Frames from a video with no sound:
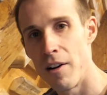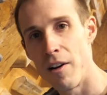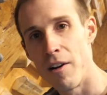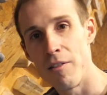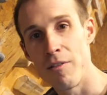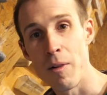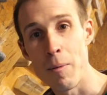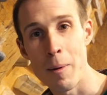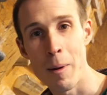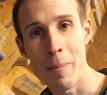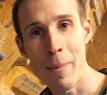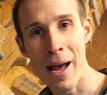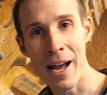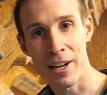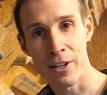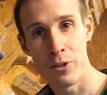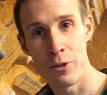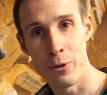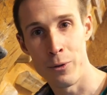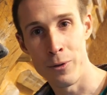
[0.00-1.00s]
Flipping
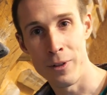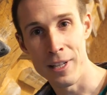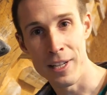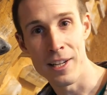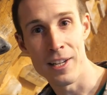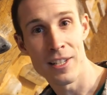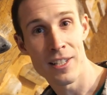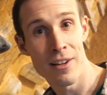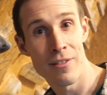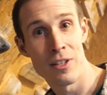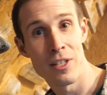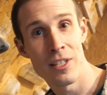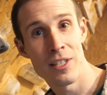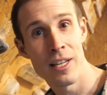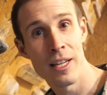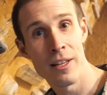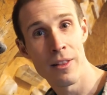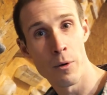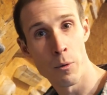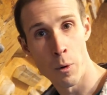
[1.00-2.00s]
back to the
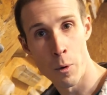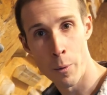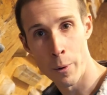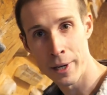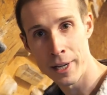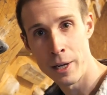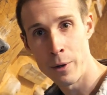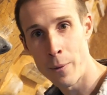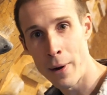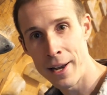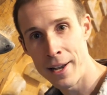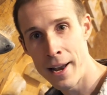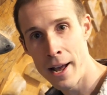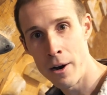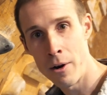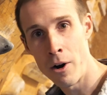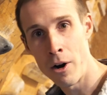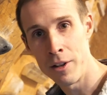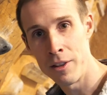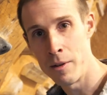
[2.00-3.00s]
7C that we're working right
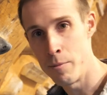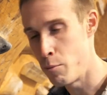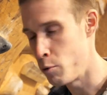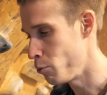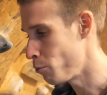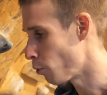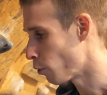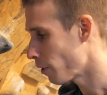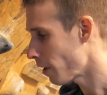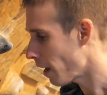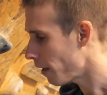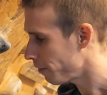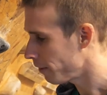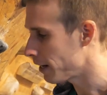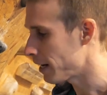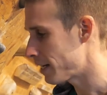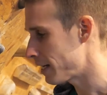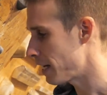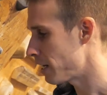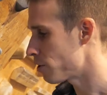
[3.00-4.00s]
now on the MoonBoard, I
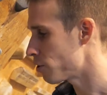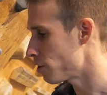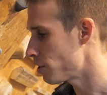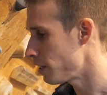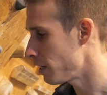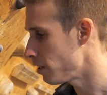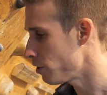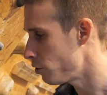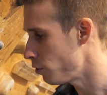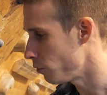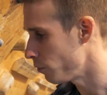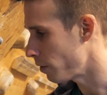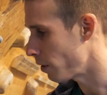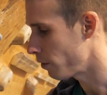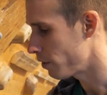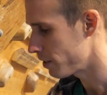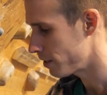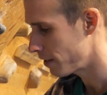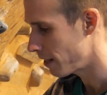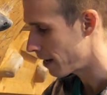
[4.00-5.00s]
think it's interesting to
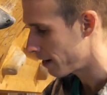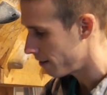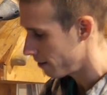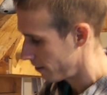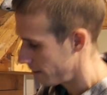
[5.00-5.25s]
notice that